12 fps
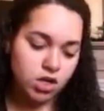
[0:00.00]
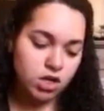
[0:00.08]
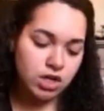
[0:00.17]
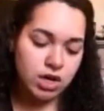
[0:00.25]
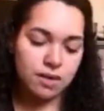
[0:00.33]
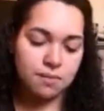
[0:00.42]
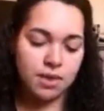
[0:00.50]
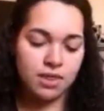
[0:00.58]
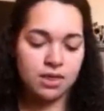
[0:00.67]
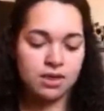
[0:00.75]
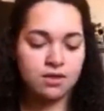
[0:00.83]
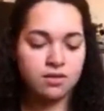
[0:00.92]
She got me
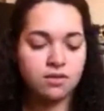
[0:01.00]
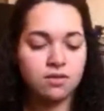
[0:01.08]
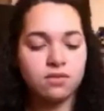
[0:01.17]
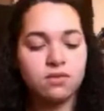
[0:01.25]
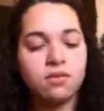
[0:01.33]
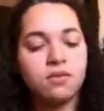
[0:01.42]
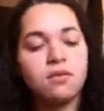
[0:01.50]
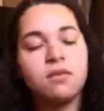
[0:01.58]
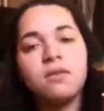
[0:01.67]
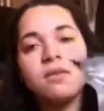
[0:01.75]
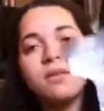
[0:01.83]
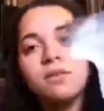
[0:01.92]
this
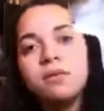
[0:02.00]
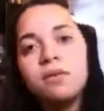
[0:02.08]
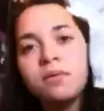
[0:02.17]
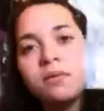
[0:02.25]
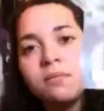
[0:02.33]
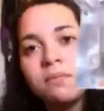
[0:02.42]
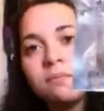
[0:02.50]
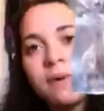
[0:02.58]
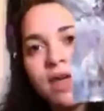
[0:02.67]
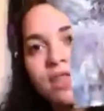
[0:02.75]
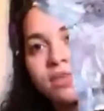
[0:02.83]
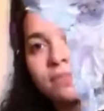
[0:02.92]

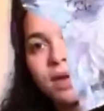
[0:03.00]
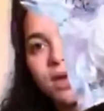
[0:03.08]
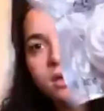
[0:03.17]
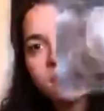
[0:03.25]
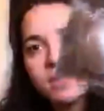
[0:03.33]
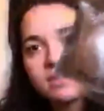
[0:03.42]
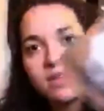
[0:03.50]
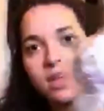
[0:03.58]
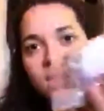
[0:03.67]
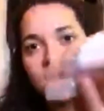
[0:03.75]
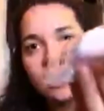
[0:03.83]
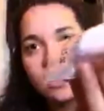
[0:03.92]
bath bomb that's
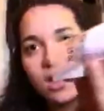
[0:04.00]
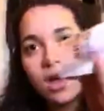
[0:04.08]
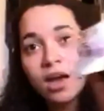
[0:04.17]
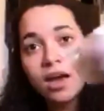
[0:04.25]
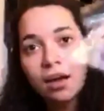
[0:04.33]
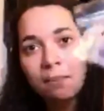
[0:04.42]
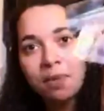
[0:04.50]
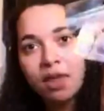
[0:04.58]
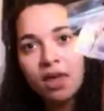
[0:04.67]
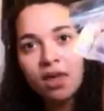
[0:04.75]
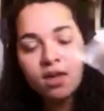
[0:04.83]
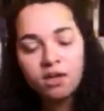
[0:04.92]
like a
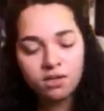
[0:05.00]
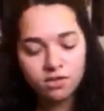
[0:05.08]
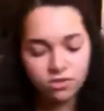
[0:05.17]
cupcake,